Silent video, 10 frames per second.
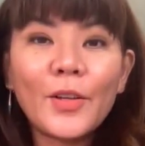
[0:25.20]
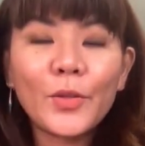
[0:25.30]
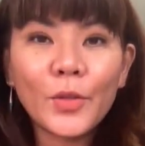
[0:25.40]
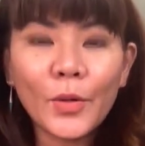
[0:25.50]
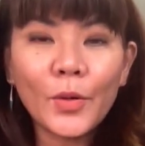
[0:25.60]

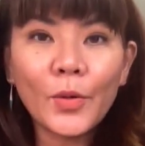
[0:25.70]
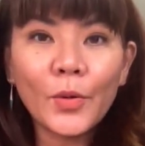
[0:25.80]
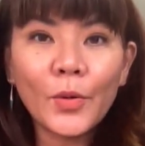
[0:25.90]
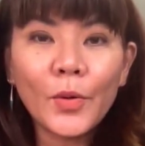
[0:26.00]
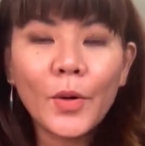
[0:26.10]

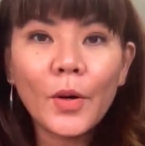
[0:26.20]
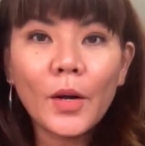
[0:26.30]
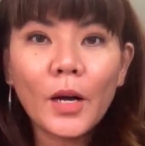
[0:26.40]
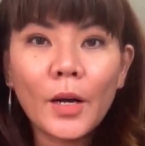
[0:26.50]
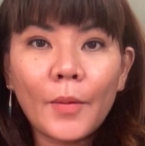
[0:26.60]
So
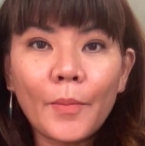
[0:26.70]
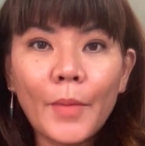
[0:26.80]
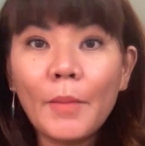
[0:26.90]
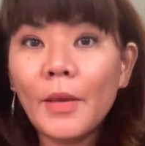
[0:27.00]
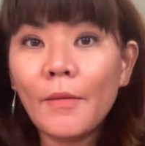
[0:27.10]

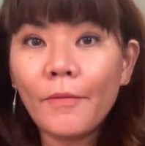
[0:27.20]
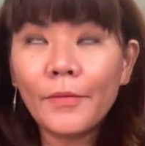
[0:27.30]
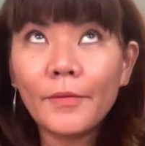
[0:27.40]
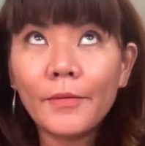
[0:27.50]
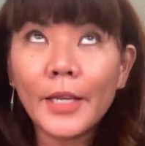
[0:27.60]
maybe
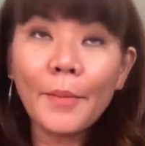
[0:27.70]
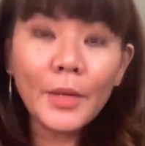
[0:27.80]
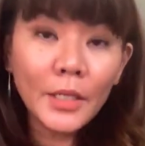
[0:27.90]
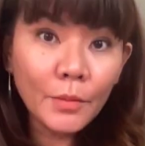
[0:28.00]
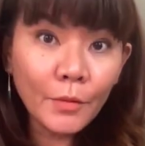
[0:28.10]
10
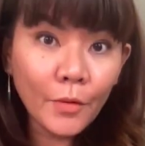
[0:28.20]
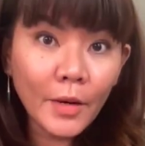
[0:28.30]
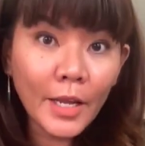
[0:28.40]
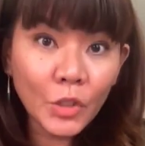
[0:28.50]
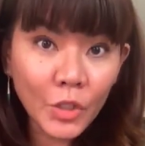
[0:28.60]
minutes before
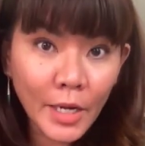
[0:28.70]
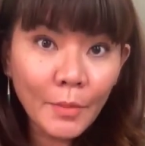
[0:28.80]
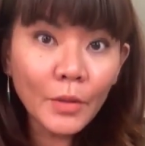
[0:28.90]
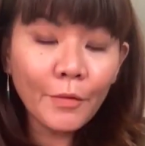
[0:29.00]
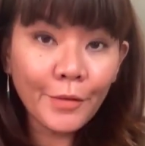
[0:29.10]
lunchtime
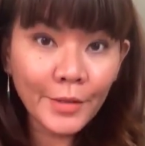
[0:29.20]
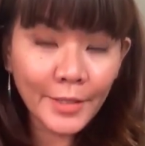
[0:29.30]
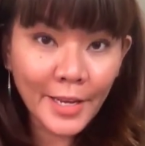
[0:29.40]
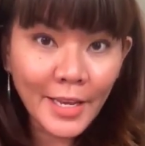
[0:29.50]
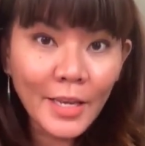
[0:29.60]
on the first
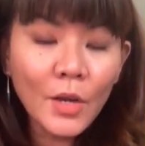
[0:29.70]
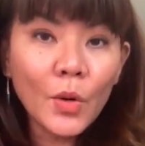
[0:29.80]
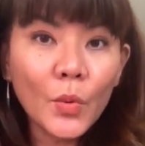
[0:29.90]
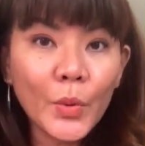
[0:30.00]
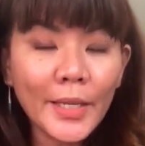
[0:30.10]
day,
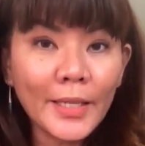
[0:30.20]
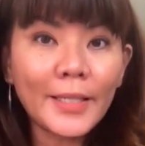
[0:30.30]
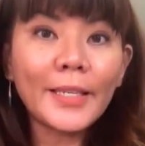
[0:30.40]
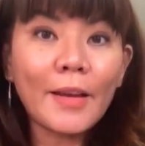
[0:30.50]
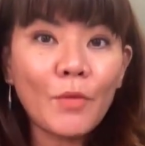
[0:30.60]
we can
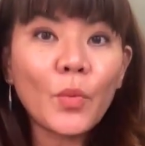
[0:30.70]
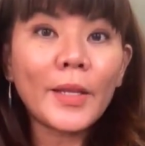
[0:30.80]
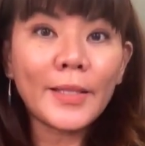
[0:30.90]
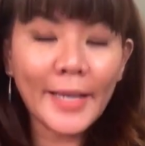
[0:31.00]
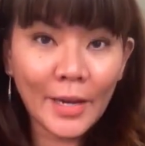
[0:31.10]
sit
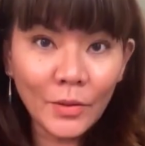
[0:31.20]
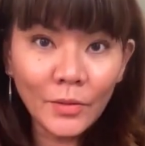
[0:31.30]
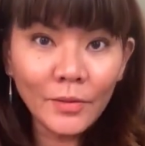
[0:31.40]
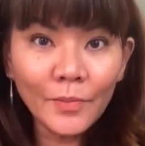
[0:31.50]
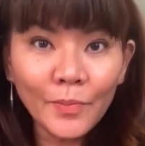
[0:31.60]
everyone down
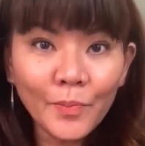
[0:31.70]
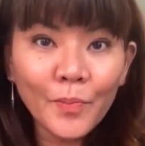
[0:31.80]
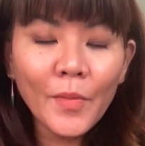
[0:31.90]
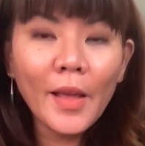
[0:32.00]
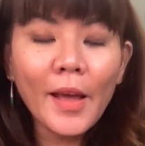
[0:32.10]

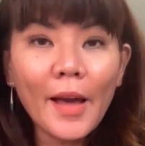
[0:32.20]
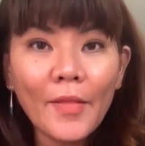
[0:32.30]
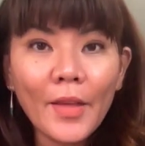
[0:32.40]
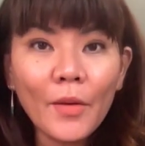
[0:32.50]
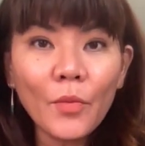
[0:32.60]

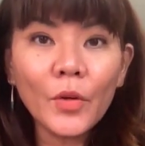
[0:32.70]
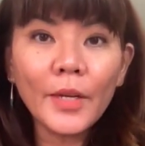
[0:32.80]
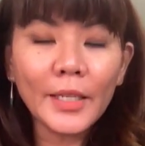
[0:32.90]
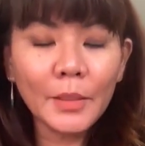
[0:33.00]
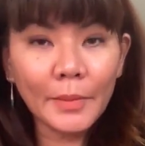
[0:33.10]
and then we're going
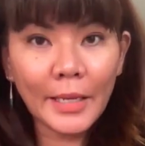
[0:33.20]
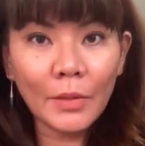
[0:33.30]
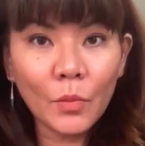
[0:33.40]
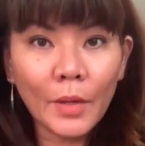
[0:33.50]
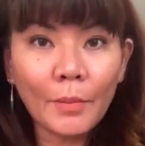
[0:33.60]
to
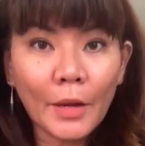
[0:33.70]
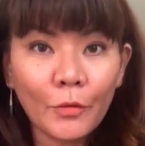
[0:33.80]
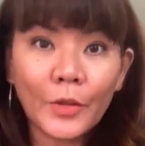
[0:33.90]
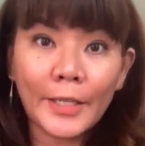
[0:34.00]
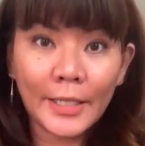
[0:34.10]
explain what
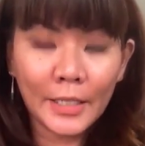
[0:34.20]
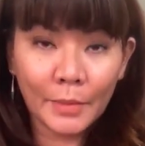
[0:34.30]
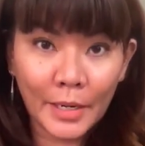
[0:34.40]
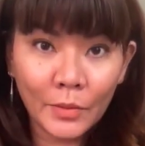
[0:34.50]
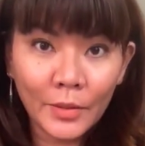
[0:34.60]
mindful eating is
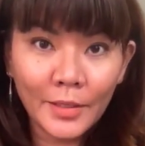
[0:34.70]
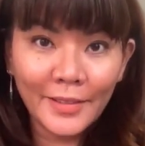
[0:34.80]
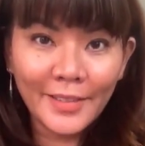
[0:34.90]
about.